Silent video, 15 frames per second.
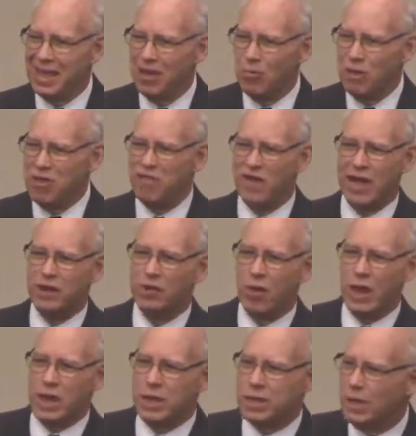We find
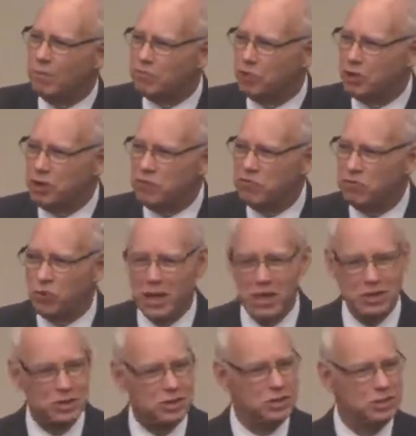great comfort in
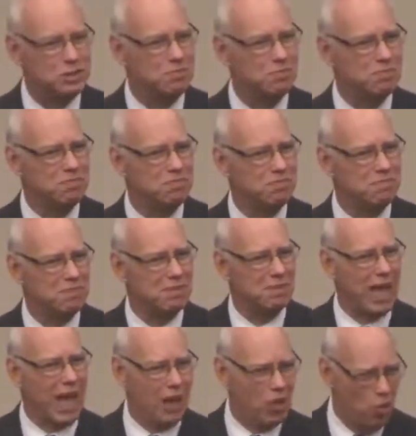friends,
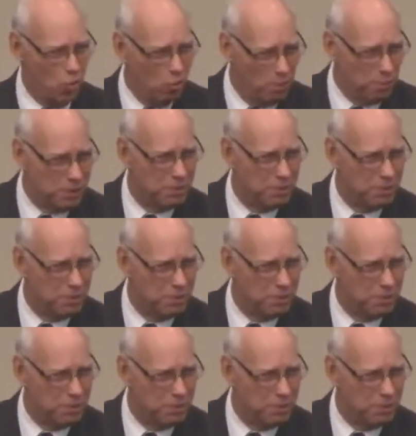I hope.